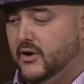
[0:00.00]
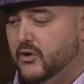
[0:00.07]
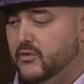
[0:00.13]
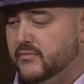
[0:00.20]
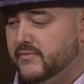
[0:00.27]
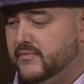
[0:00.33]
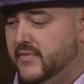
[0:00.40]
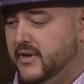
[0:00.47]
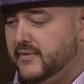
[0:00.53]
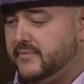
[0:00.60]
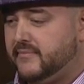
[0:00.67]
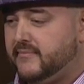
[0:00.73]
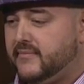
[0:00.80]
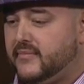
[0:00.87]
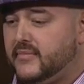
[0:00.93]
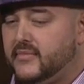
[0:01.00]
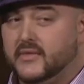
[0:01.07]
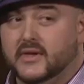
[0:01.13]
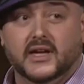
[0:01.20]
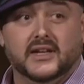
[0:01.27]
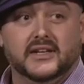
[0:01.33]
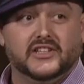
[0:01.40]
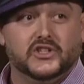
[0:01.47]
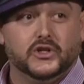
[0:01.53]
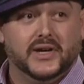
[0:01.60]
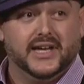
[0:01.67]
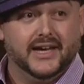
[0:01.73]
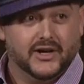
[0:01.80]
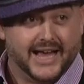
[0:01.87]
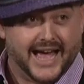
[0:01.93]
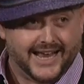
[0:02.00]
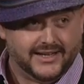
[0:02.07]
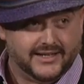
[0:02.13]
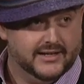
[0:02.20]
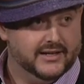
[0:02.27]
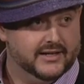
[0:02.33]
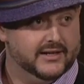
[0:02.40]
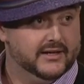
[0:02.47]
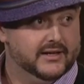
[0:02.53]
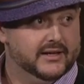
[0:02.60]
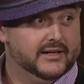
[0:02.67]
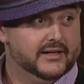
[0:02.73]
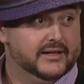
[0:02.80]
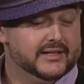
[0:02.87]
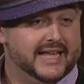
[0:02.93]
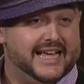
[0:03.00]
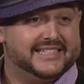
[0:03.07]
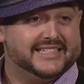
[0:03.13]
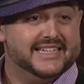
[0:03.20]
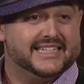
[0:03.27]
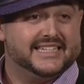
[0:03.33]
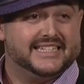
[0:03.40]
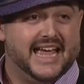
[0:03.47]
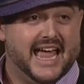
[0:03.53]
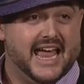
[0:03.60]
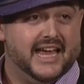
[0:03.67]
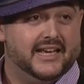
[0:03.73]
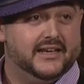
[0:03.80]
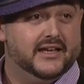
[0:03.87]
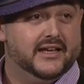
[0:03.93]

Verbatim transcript: Oh, did you hear that? That's insane.